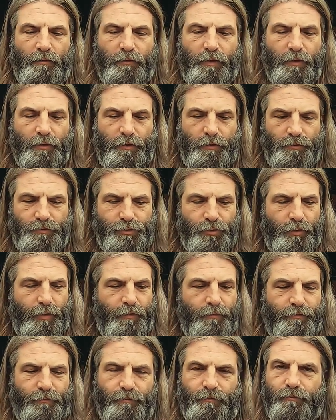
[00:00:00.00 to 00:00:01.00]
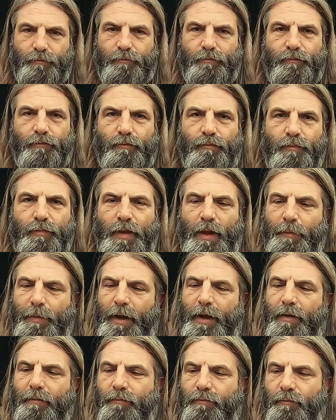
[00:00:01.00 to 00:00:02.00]
good little choice. Not
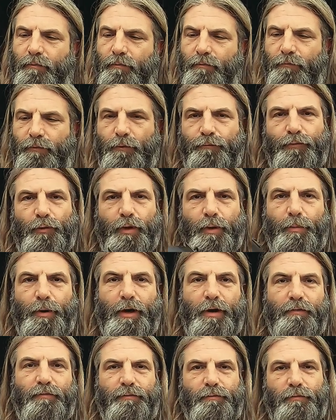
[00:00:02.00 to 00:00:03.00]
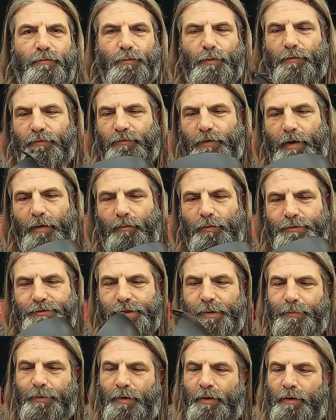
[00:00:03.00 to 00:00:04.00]
bad for 40 bucks, just want to say, with
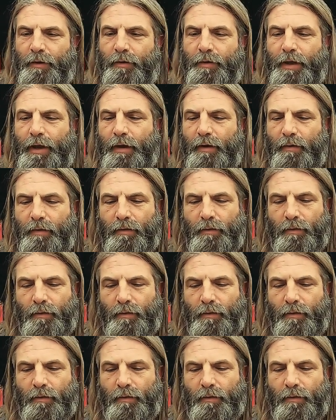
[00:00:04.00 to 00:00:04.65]
shipping and all that.